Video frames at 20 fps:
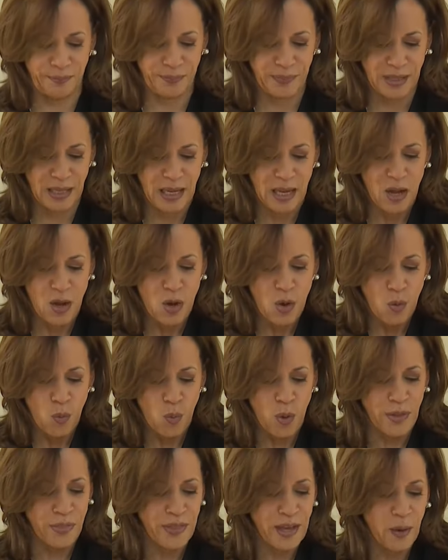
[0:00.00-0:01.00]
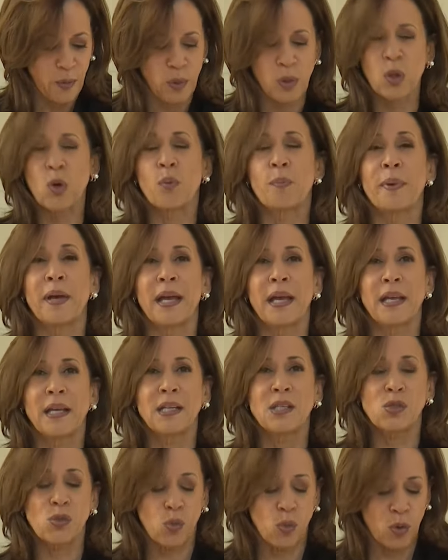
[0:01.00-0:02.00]
joy, optimism,
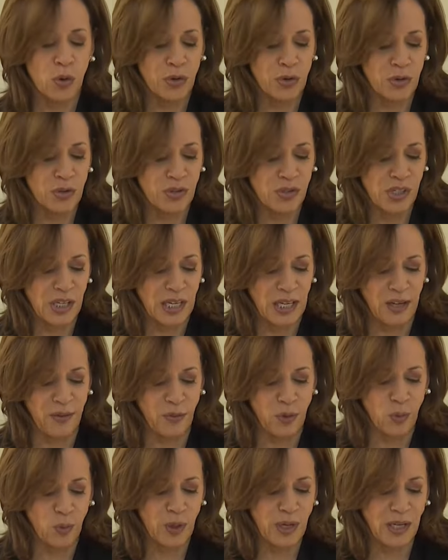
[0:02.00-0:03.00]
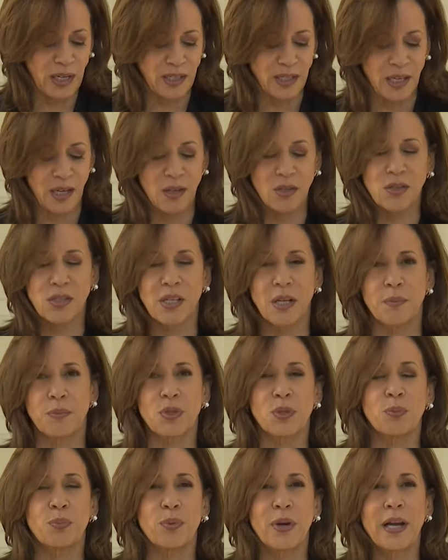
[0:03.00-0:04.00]
and supposedly ushering in a
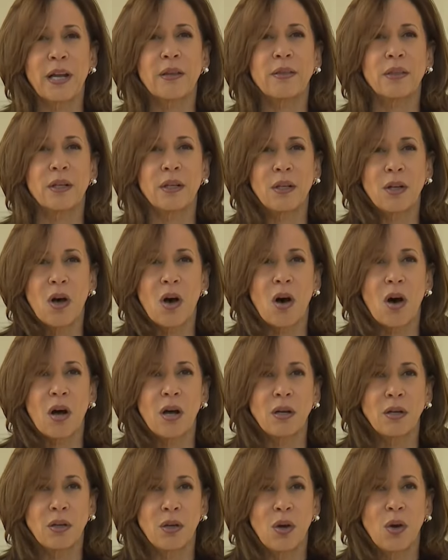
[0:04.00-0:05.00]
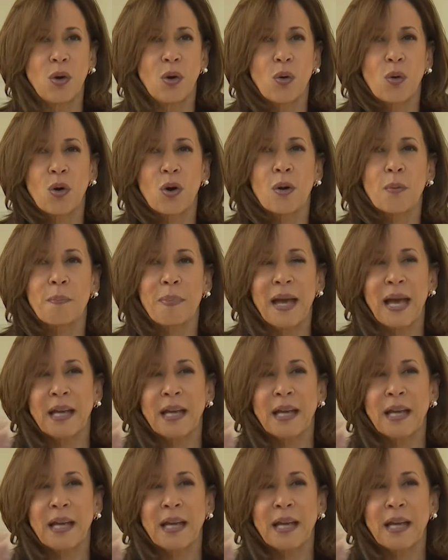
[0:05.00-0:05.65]
new era of leadership.